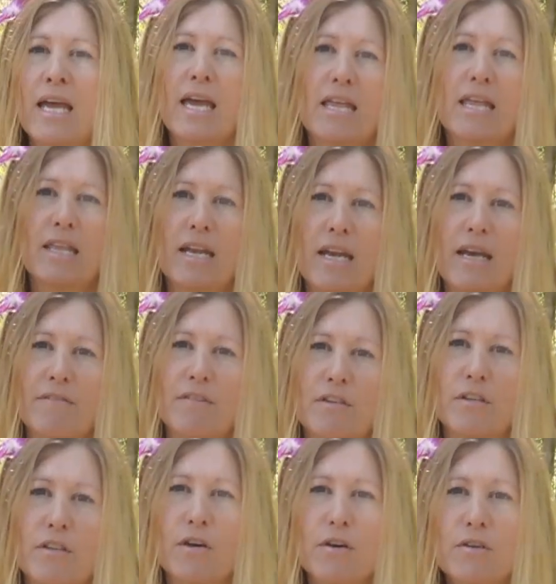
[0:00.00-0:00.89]
And then
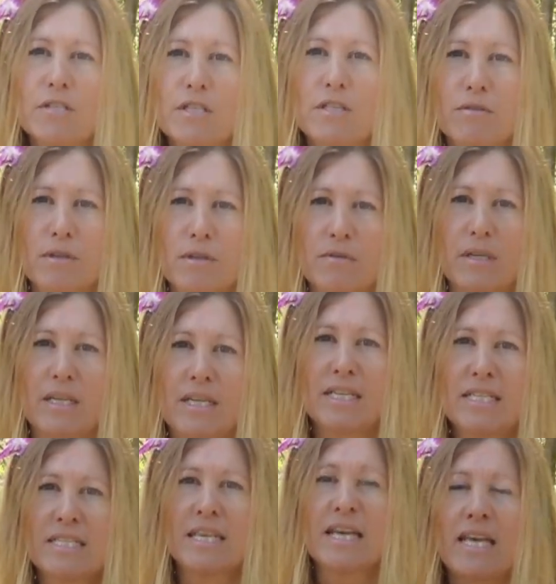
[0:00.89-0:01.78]
after those 3
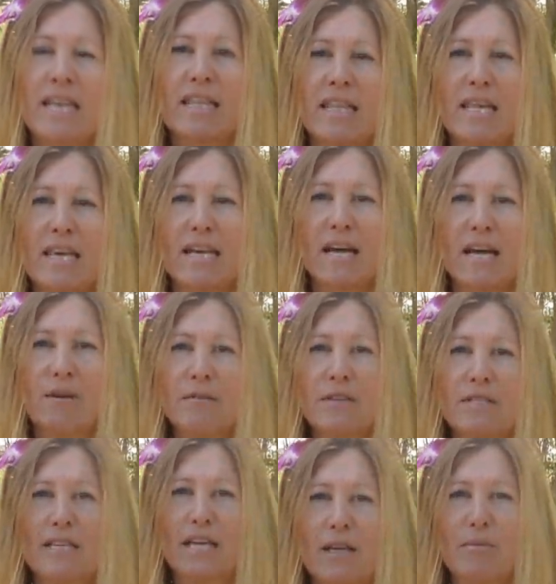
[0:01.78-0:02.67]
weeks, then I
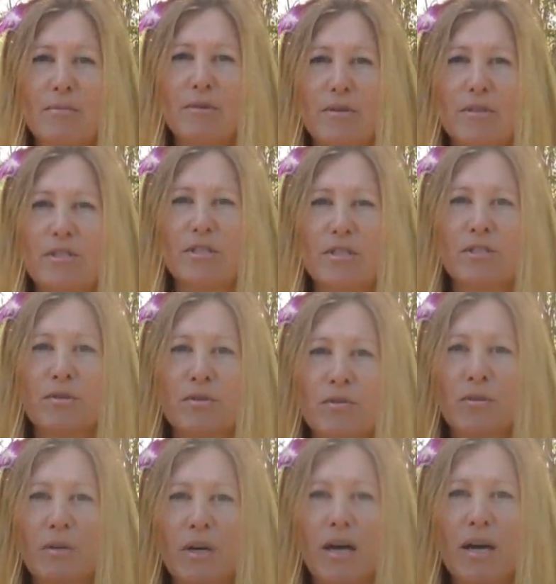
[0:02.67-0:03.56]
was able
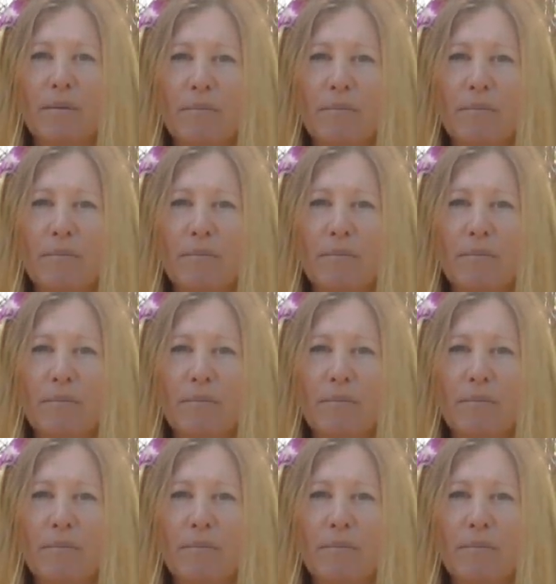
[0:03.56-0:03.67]
to,